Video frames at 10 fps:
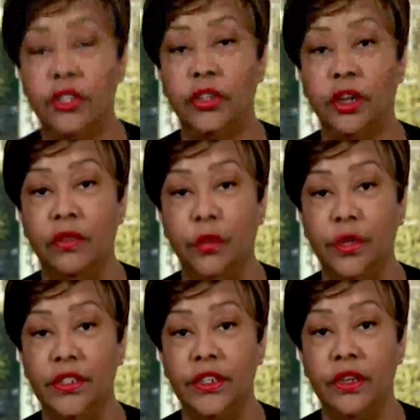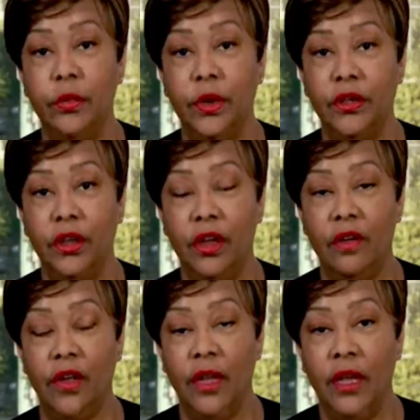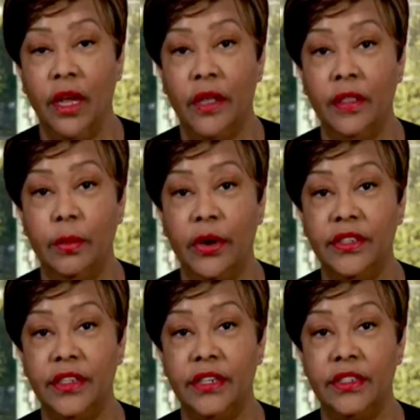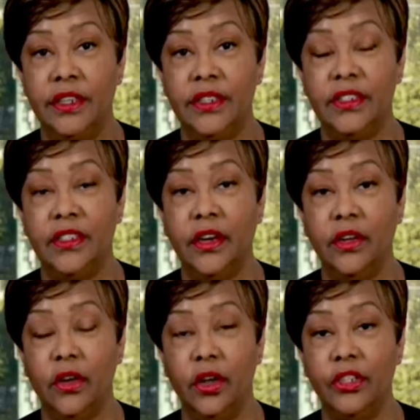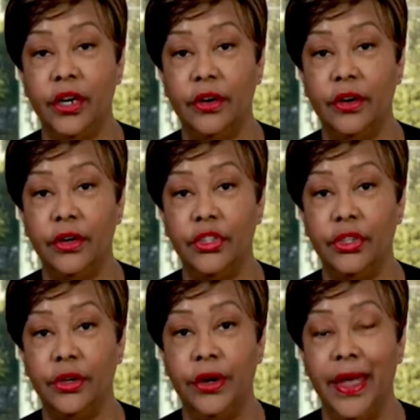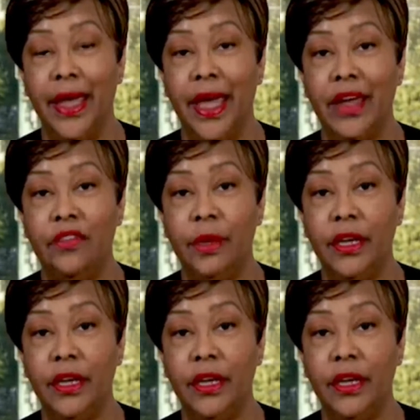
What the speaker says: Envoy Steve Witkoff and the president's son-in-law Jared Kushner have been